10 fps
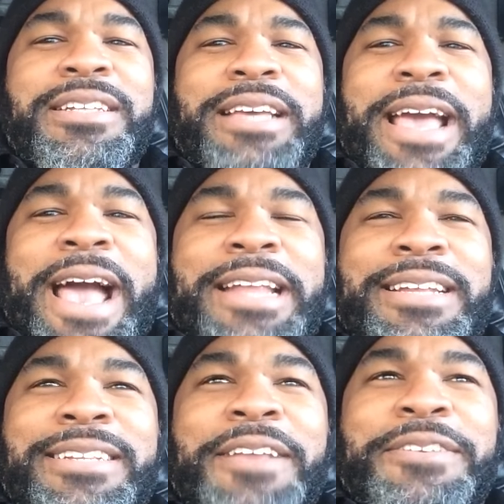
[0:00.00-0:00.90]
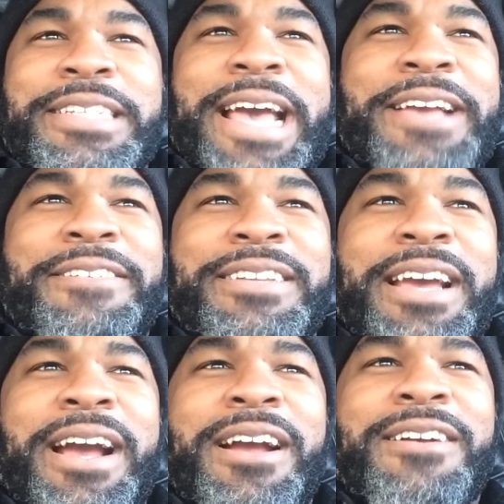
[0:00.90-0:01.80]
They added another day on
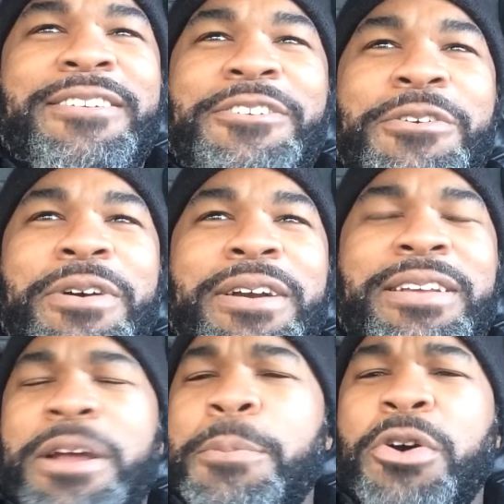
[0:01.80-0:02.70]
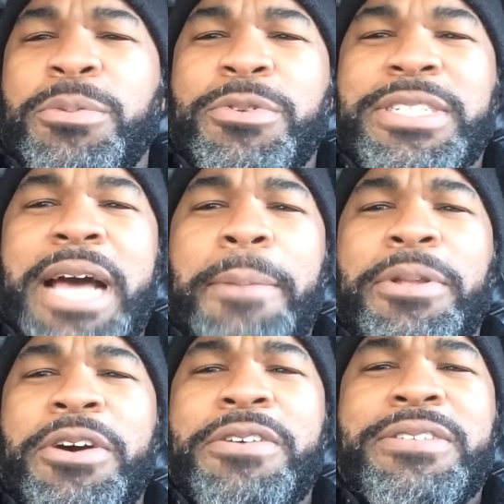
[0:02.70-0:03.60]
there, or you know, multiple stop
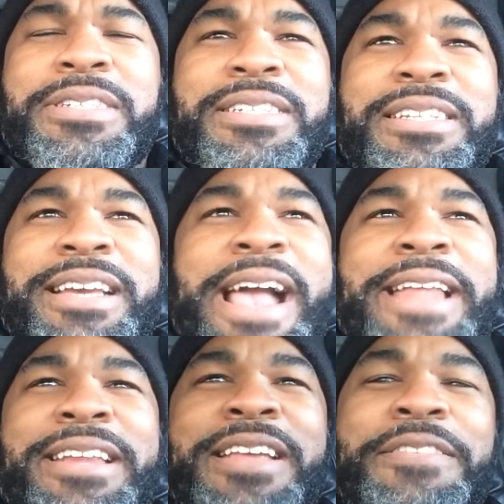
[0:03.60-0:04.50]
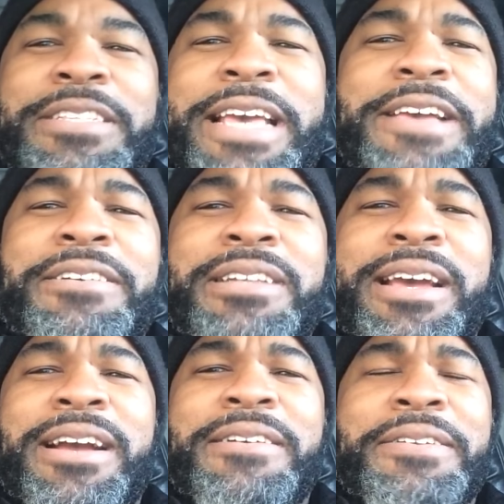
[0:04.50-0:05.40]
loads. They added another day on
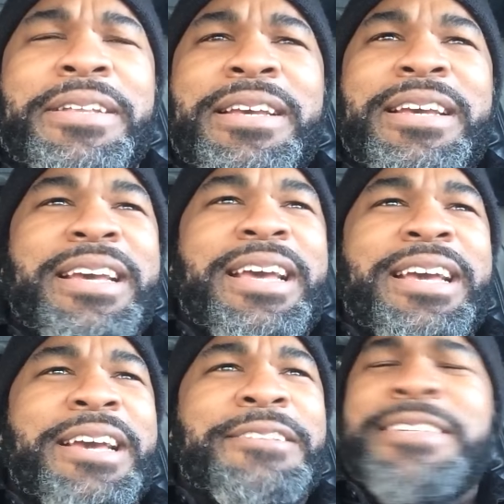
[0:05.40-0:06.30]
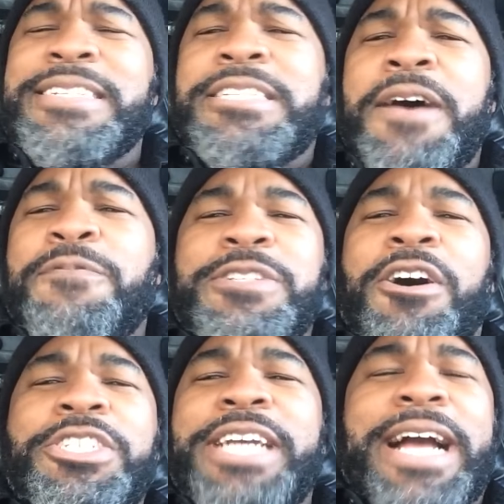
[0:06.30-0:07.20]
there, and it, stuff was
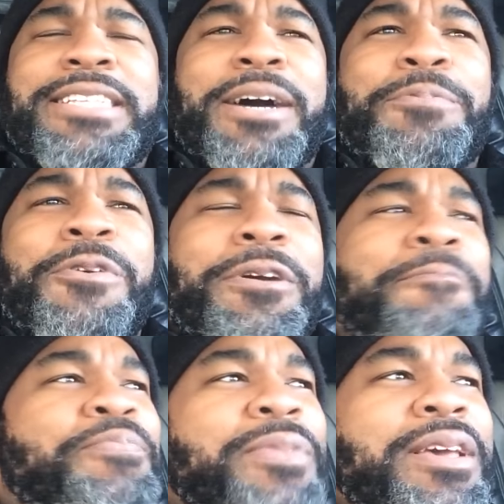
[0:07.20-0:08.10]
all jacked up on them.